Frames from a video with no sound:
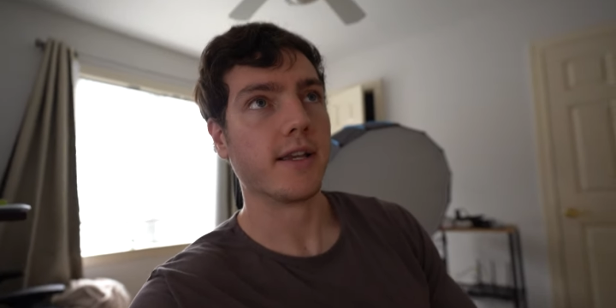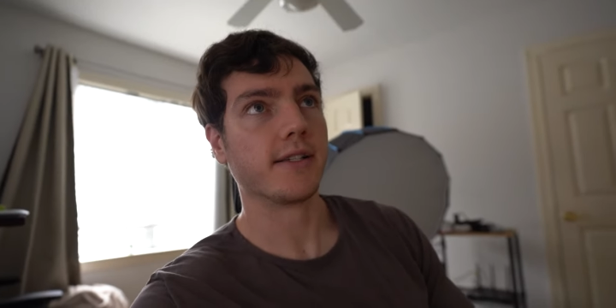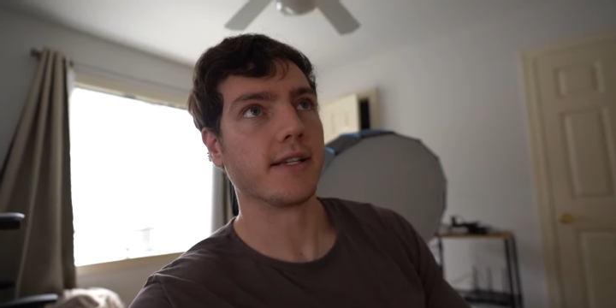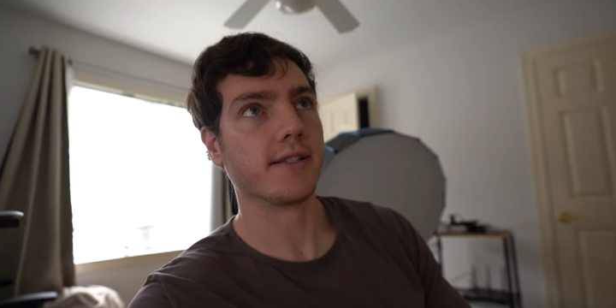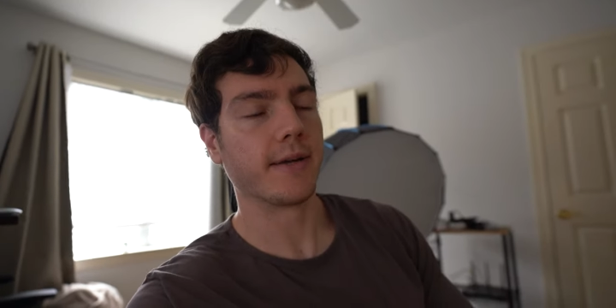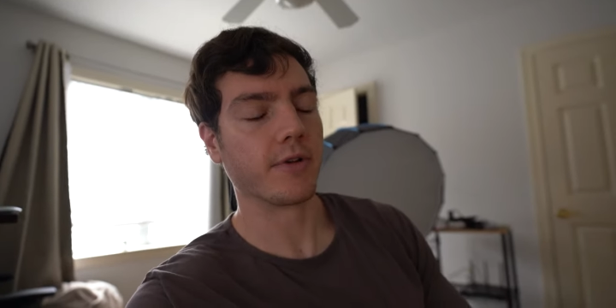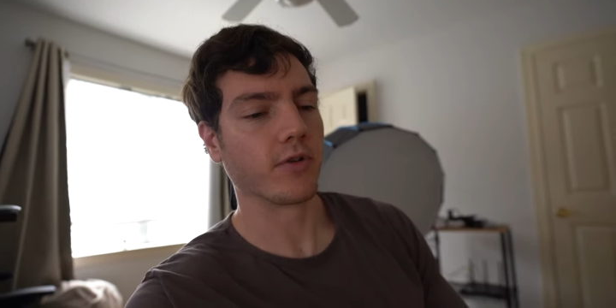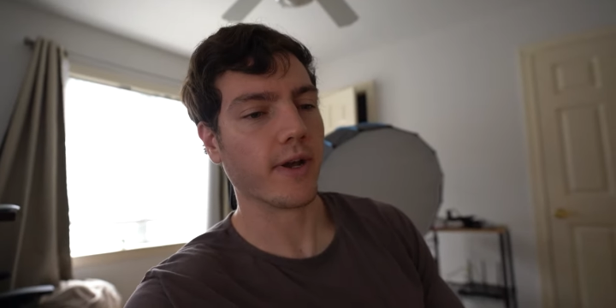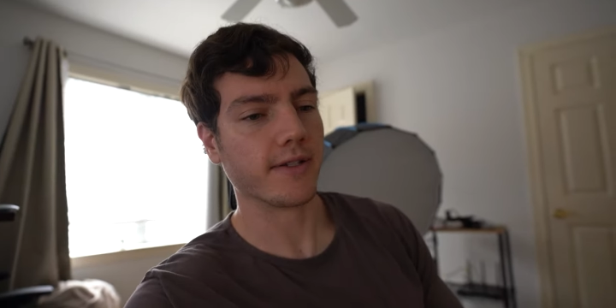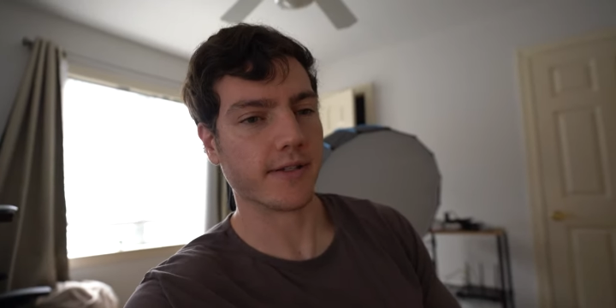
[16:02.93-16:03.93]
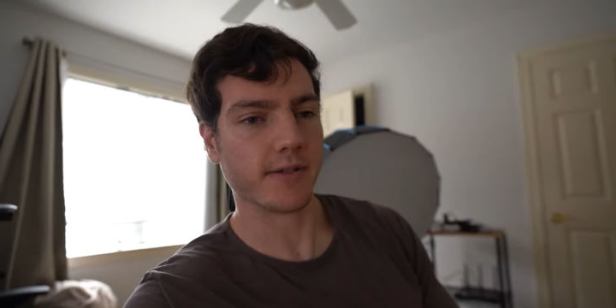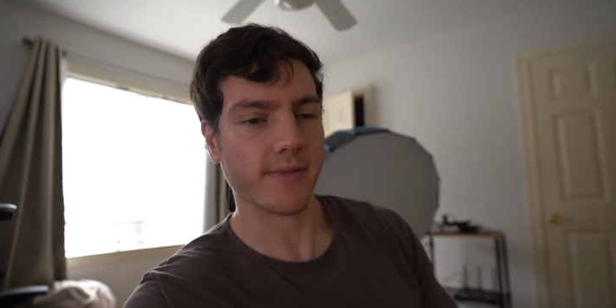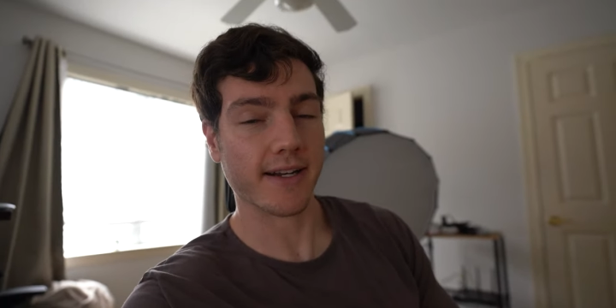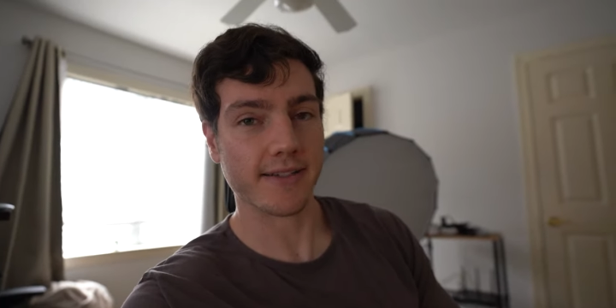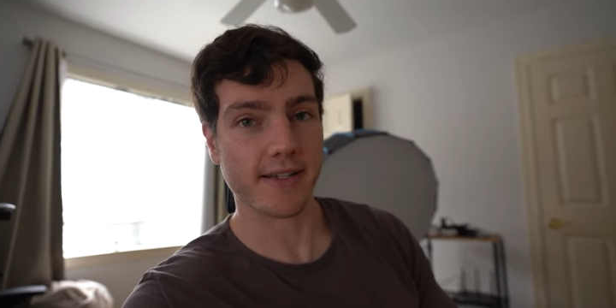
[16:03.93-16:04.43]
systemic racism
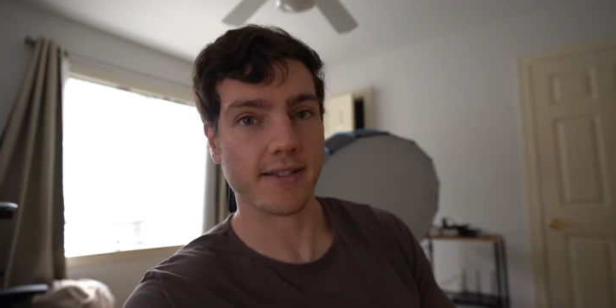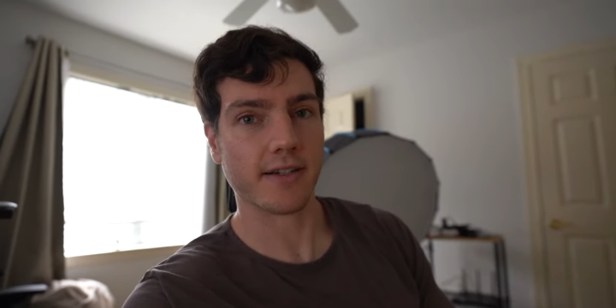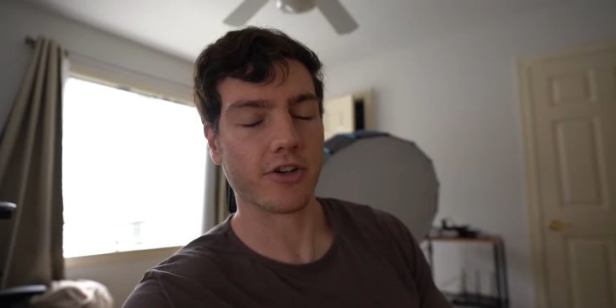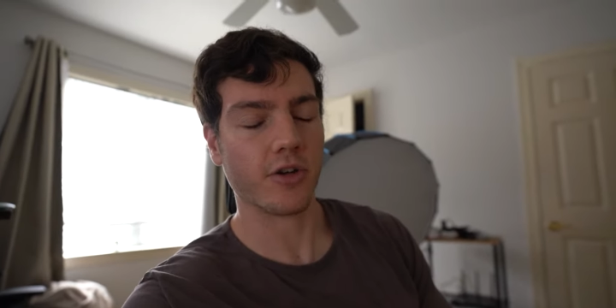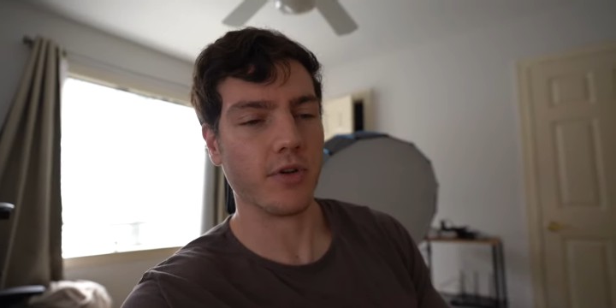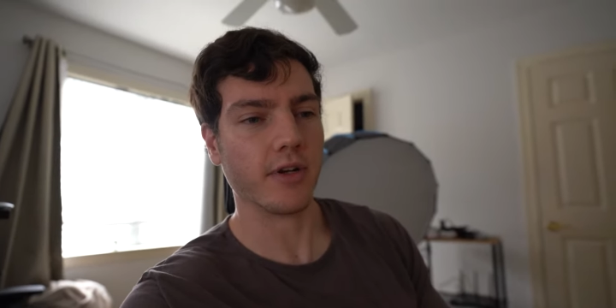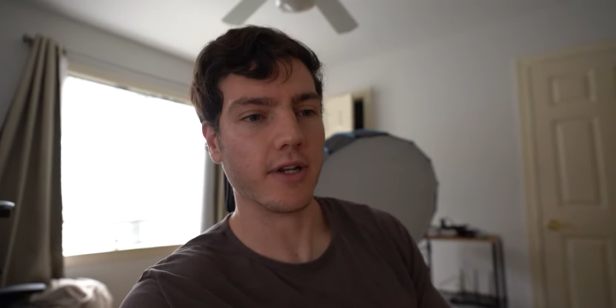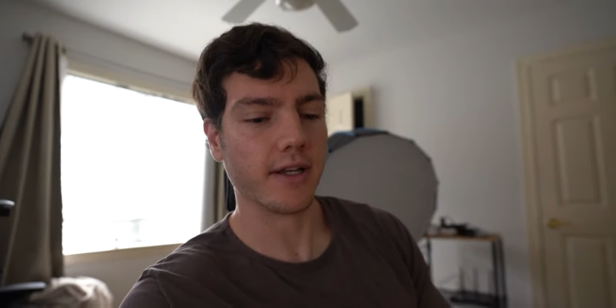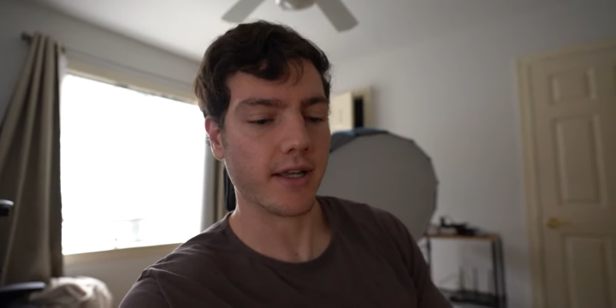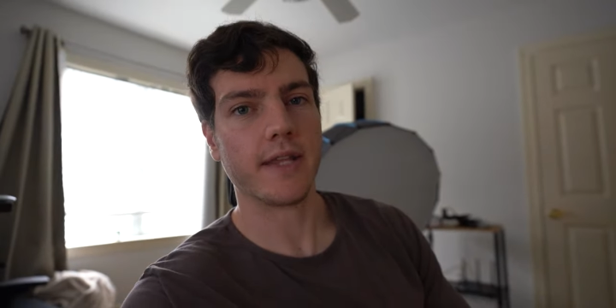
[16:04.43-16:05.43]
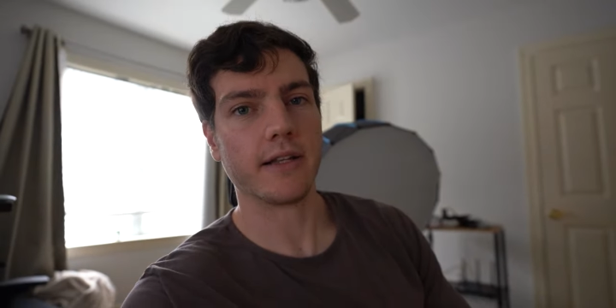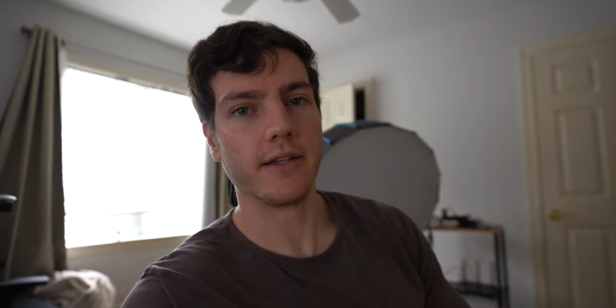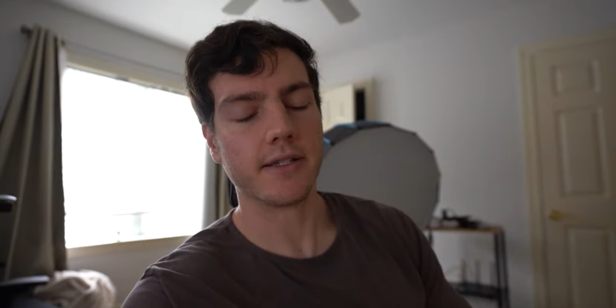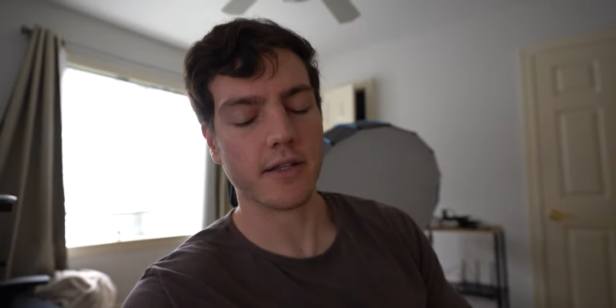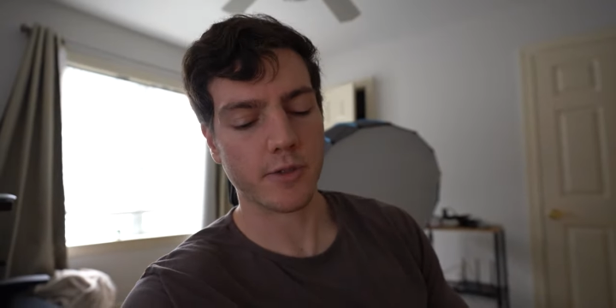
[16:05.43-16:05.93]
that exists in our community that
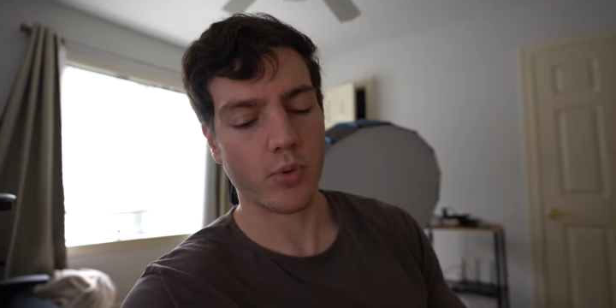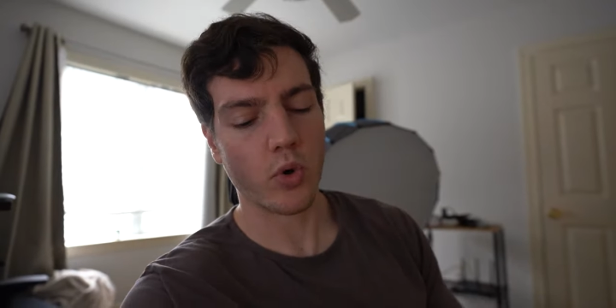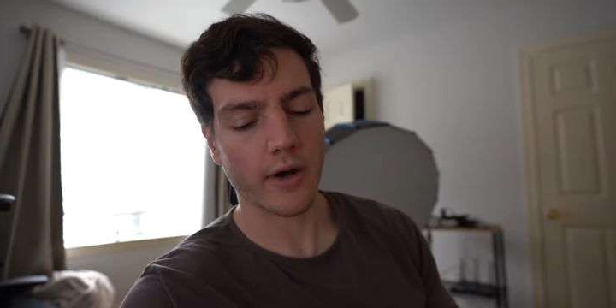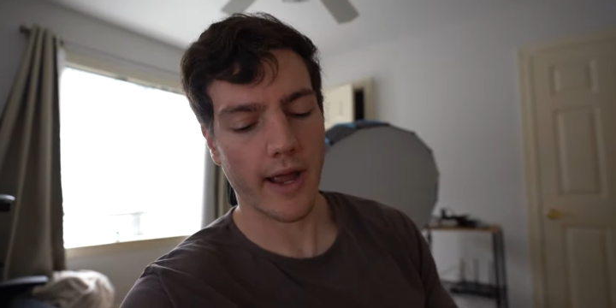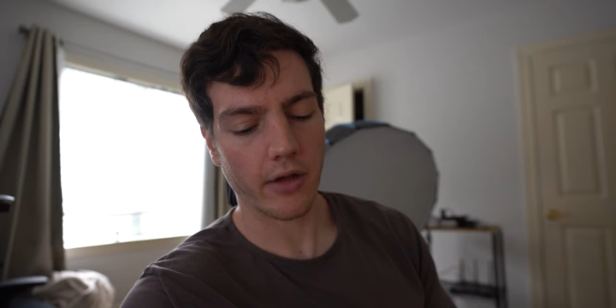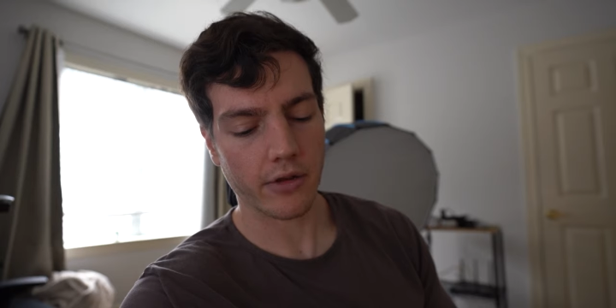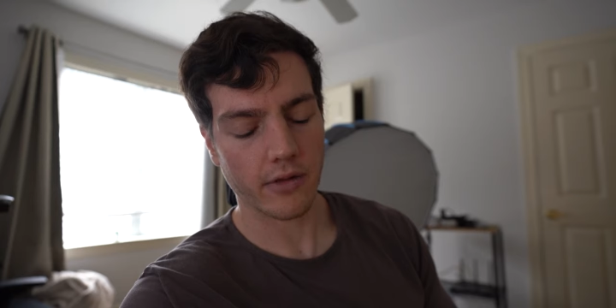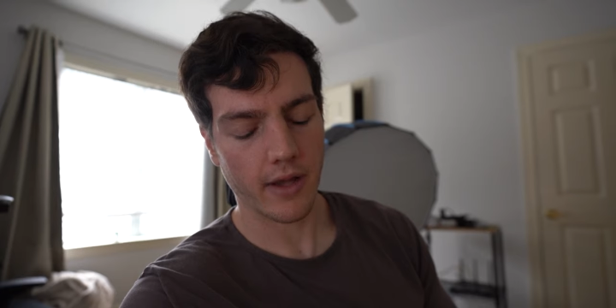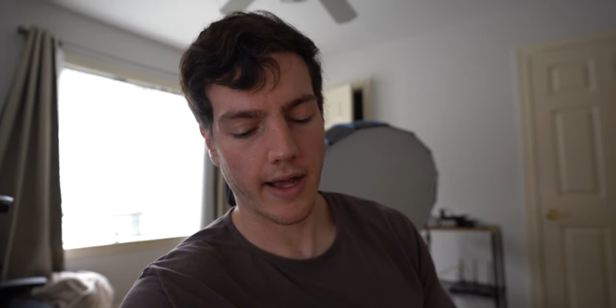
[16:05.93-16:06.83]
leads to these poor health